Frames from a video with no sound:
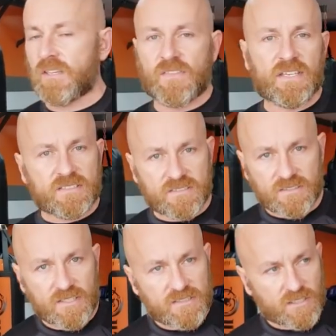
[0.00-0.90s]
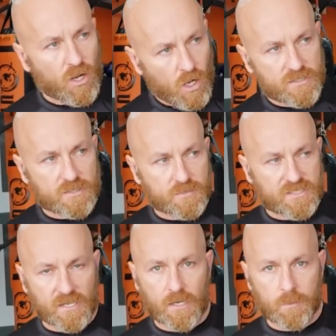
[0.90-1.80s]
This is an awesome
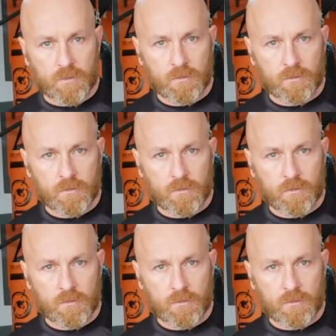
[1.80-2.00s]
setup.